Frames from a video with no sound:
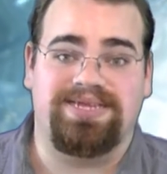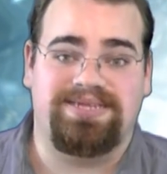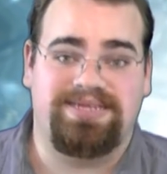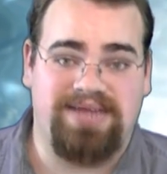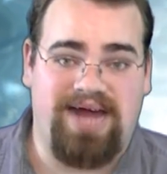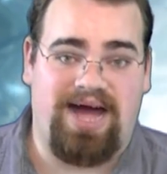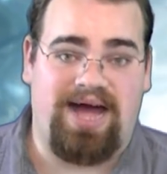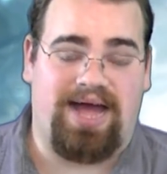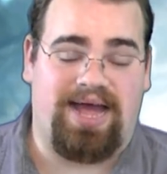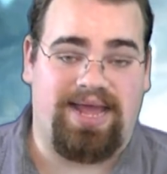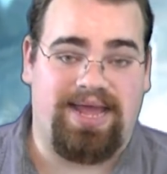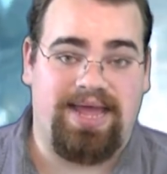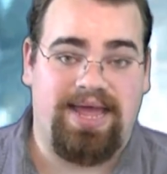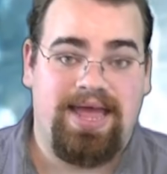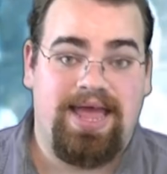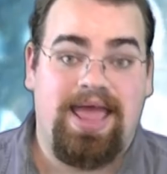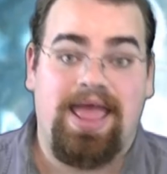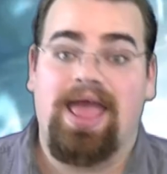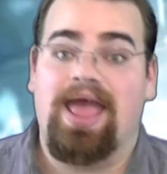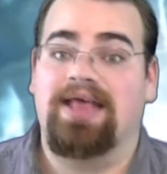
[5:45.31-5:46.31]
die,
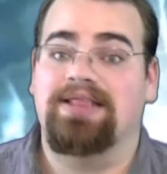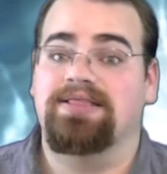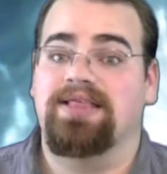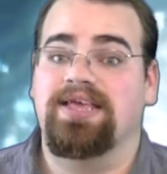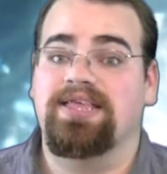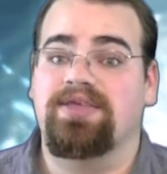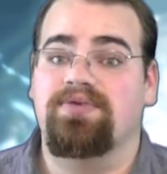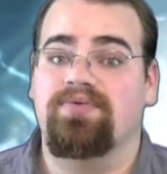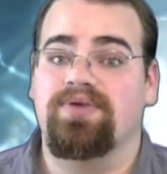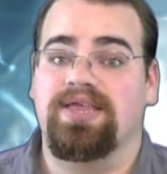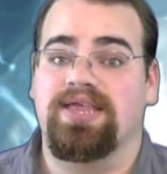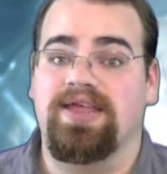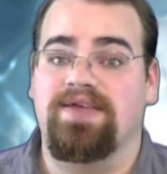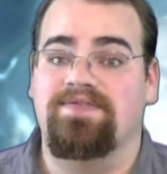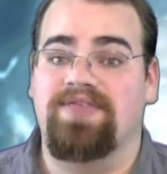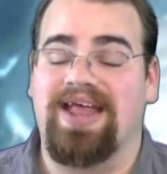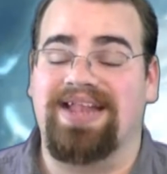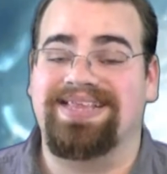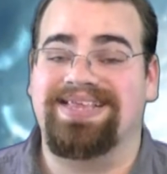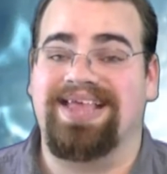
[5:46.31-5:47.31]
unless you
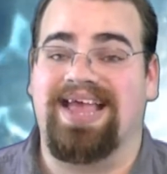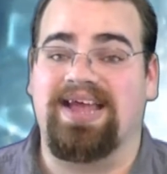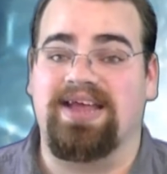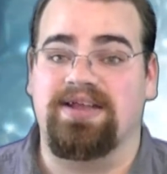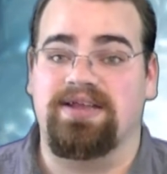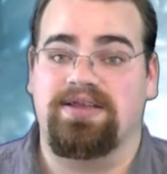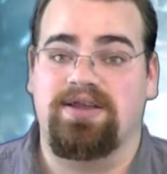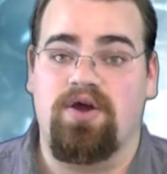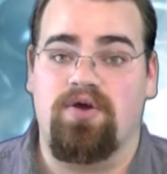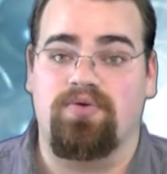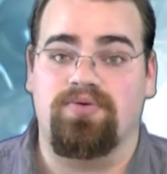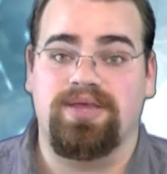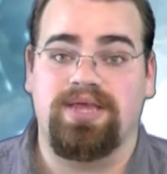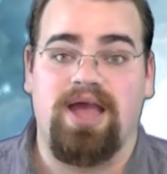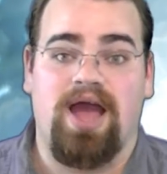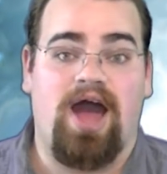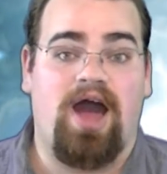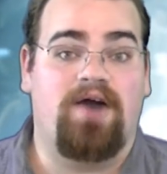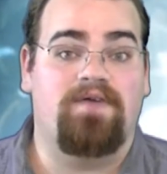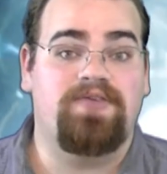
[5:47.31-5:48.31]
receive that second
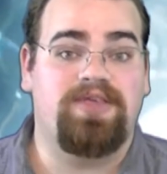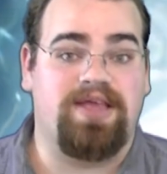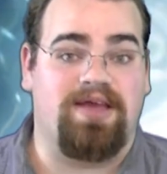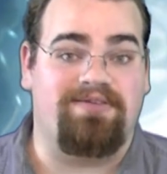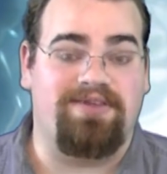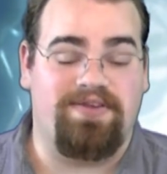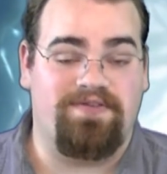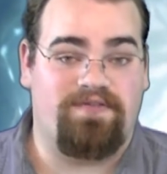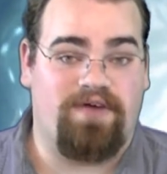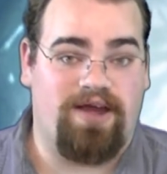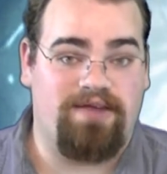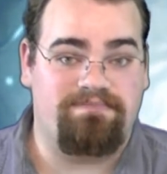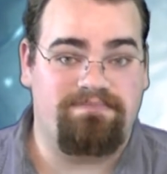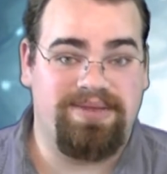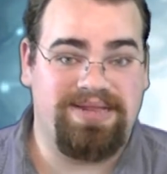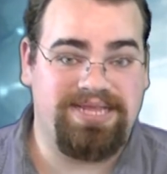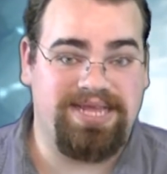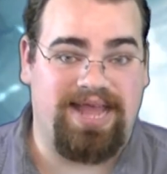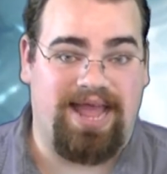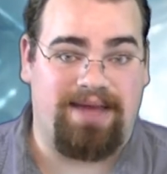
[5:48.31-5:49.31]
dose of 75
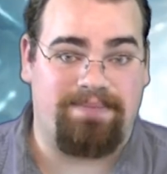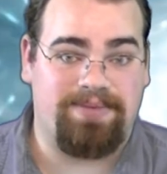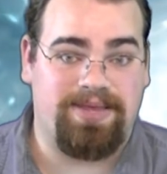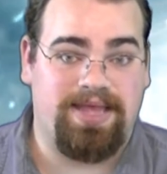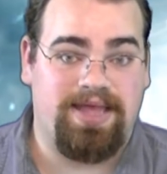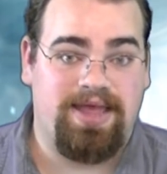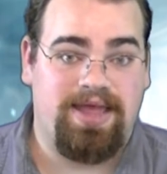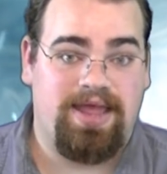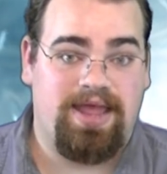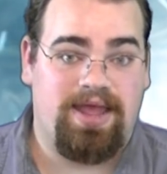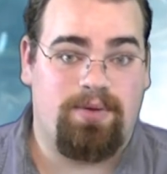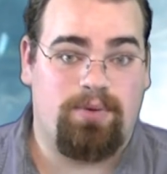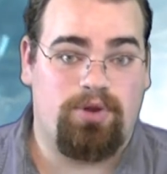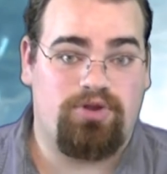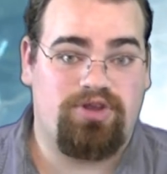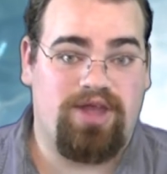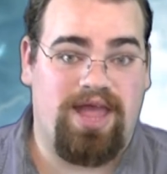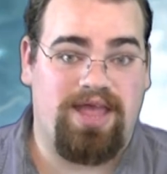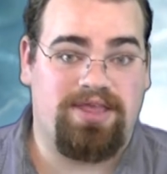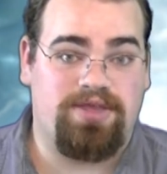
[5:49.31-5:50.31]
milliamps, in
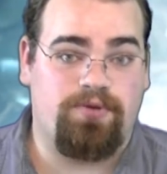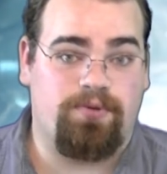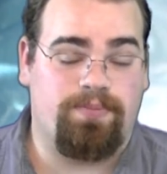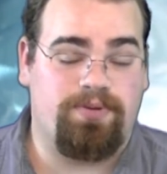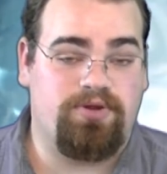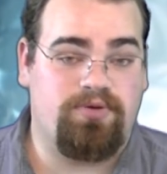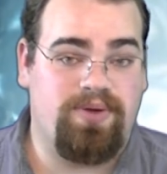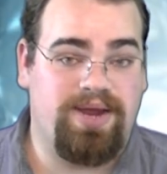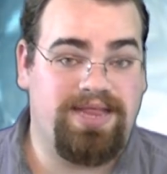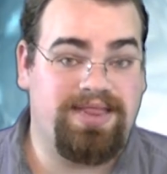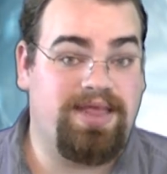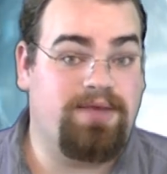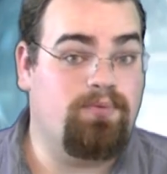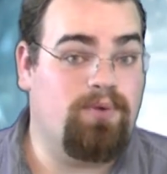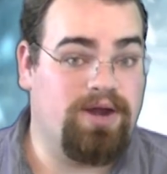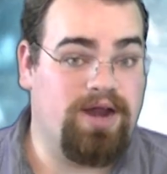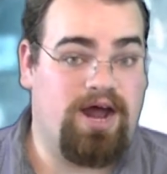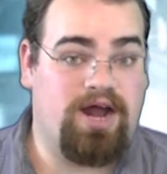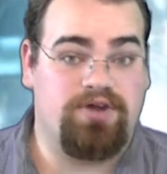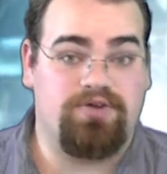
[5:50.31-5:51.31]
which case you're between the
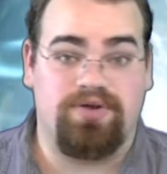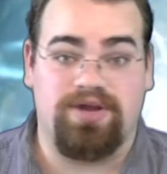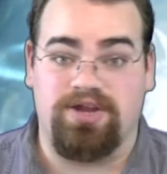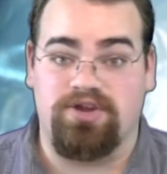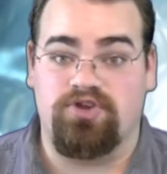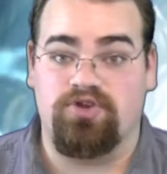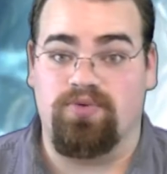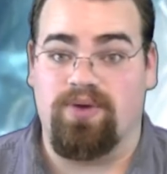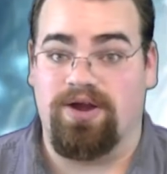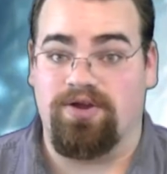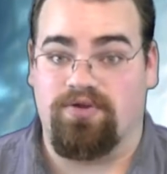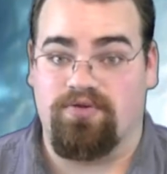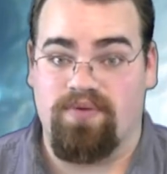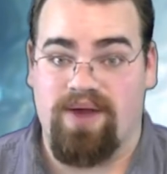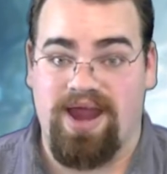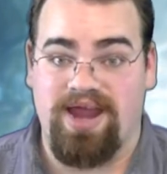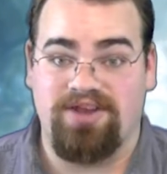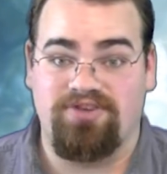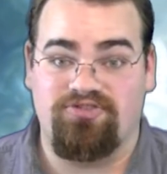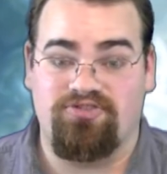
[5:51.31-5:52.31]
100 and 200
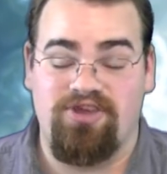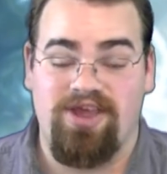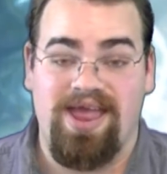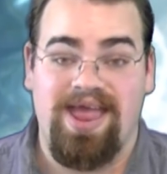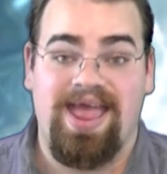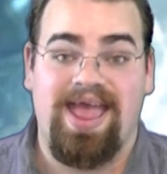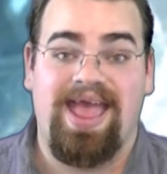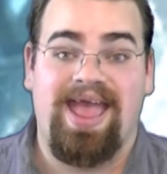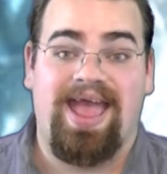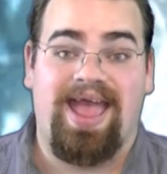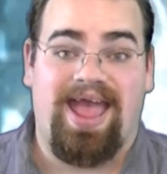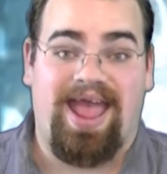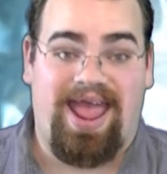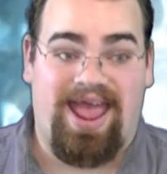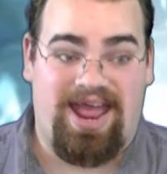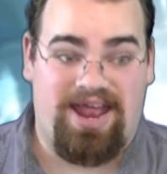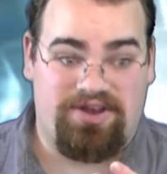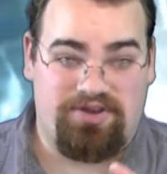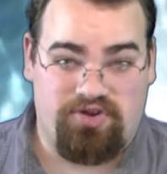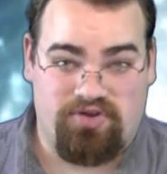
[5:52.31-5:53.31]
range,
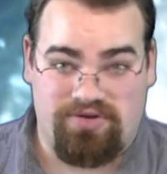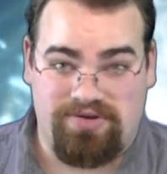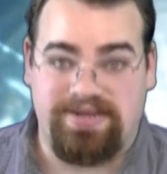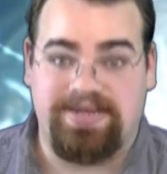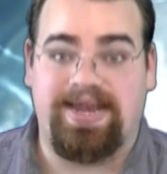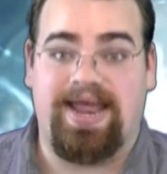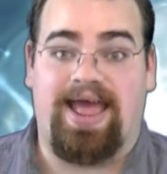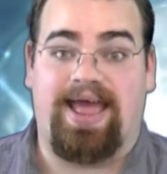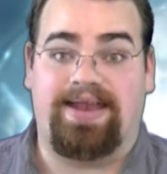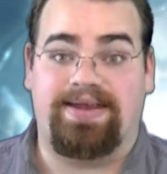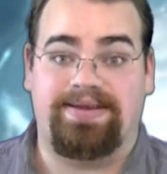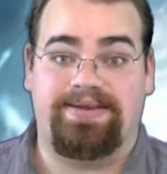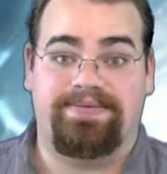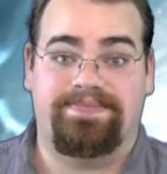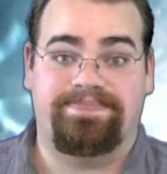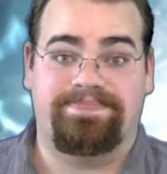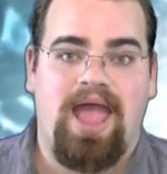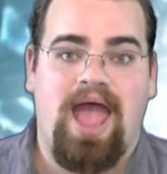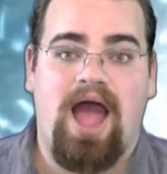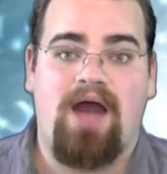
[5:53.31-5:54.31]
and you're dead.
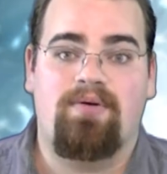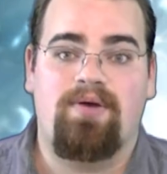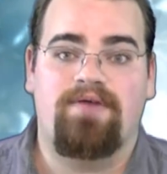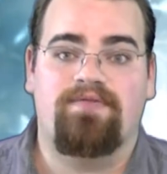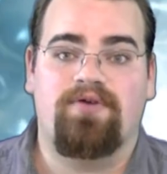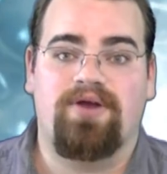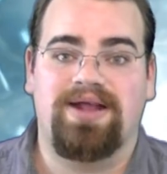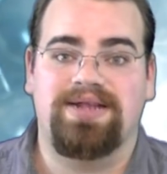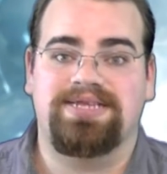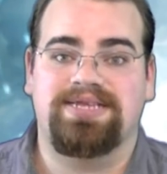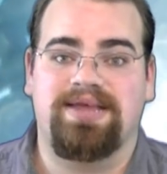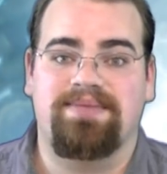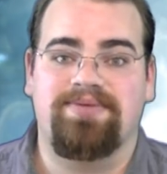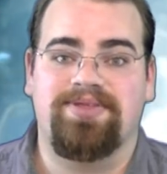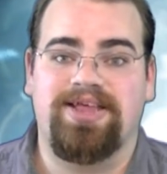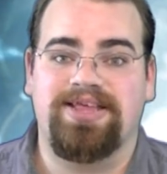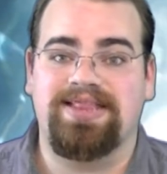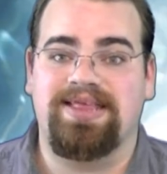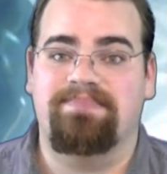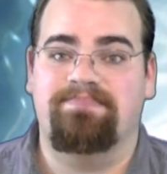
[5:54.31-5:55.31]
However, it seems
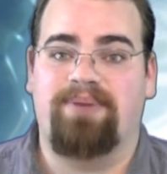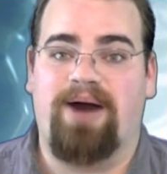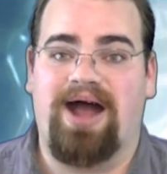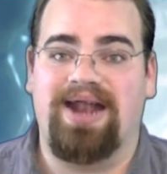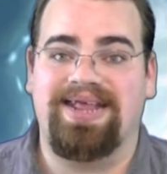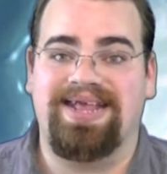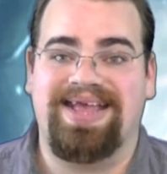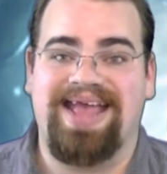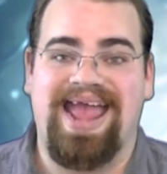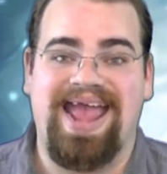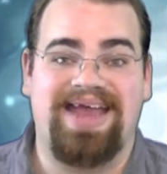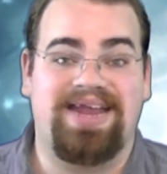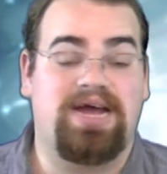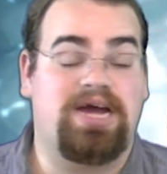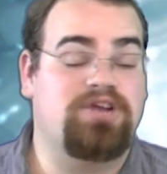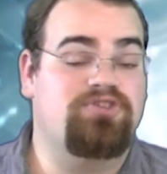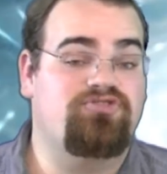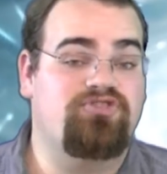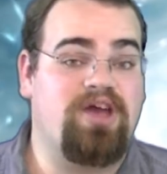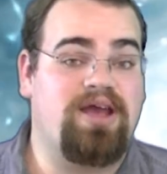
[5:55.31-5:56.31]
like the body can
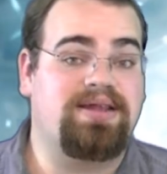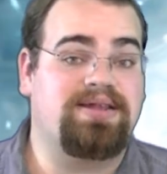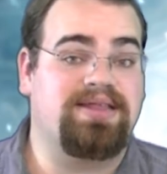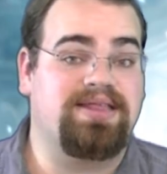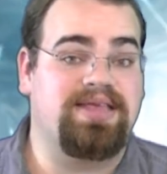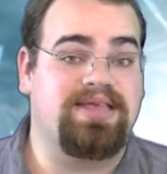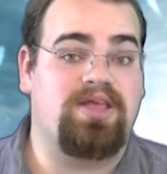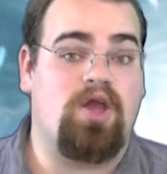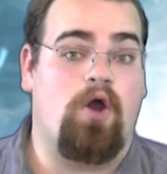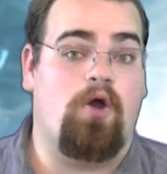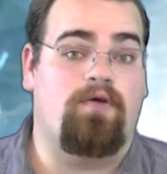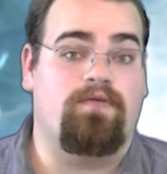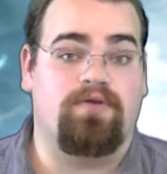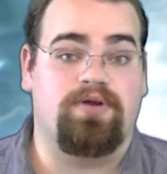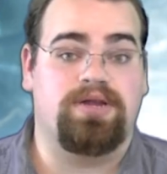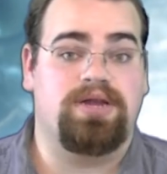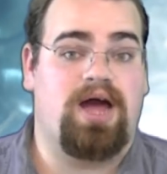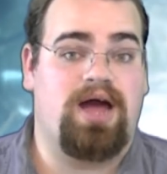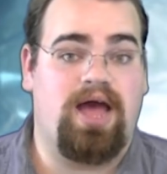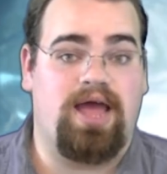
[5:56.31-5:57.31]
adjust to this
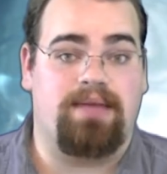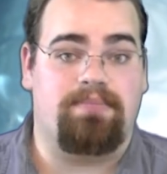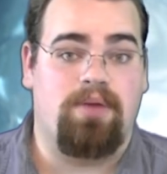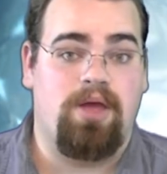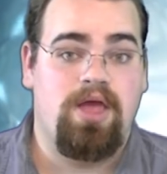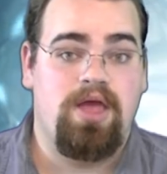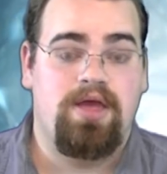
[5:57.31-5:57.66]
over time.